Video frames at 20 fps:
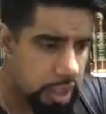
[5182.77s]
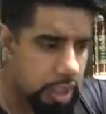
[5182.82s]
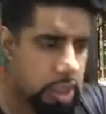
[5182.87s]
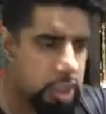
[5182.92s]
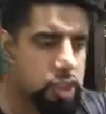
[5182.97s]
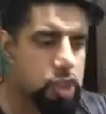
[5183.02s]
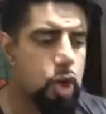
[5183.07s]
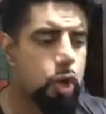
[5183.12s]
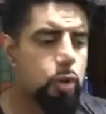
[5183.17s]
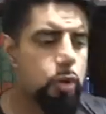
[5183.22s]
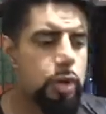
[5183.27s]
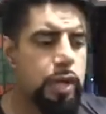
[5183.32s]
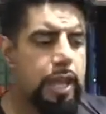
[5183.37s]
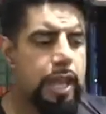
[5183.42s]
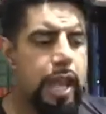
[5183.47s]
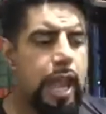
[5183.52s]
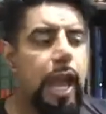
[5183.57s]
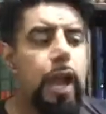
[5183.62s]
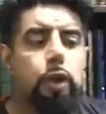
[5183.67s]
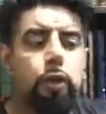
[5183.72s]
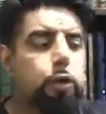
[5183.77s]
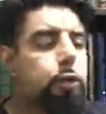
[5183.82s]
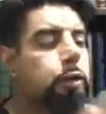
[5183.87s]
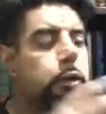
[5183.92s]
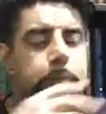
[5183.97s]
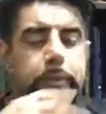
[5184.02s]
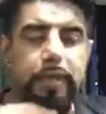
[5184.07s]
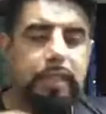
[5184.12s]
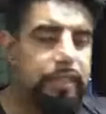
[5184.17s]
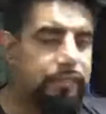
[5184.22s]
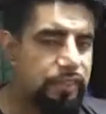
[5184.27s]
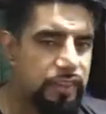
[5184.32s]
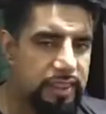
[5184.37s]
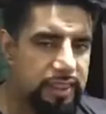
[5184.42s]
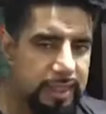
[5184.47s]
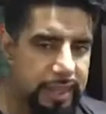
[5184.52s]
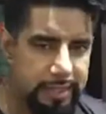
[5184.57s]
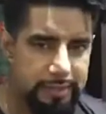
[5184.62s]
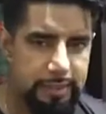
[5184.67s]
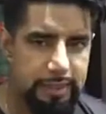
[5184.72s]
So how do we believe in
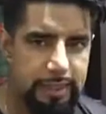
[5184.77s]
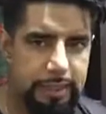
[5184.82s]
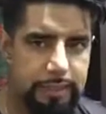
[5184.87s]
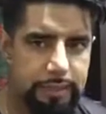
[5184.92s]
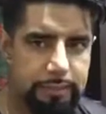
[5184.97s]
that then?